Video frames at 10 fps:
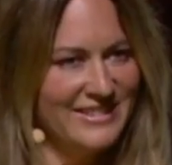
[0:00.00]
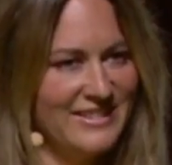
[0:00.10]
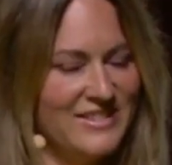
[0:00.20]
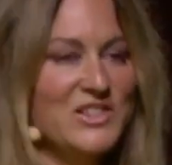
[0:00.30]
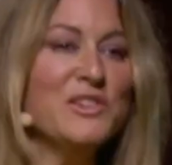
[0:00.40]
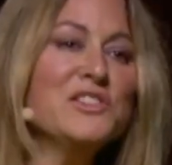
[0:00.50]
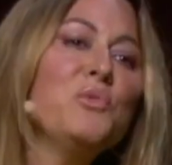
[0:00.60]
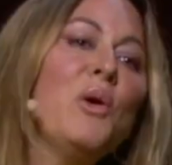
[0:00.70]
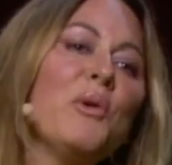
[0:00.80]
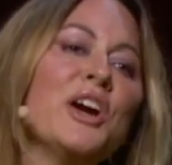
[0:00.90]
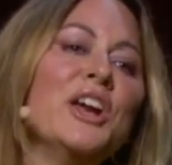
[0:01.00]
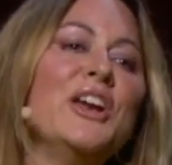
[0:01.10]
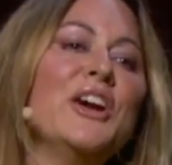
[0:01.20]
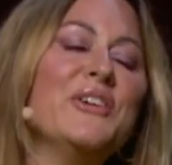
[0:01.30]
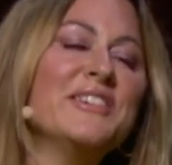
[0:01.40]
So this is what we're going to do.
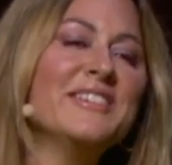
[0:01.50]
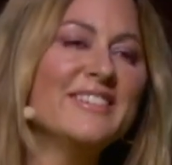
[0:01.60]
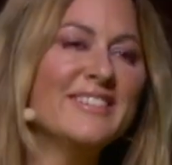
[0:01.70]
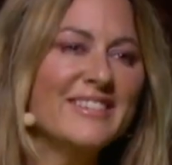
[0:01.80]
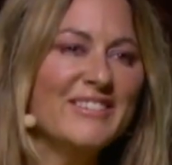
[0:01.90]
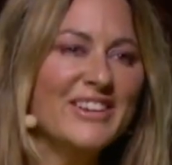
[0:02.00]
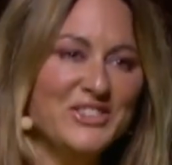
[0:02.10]
It's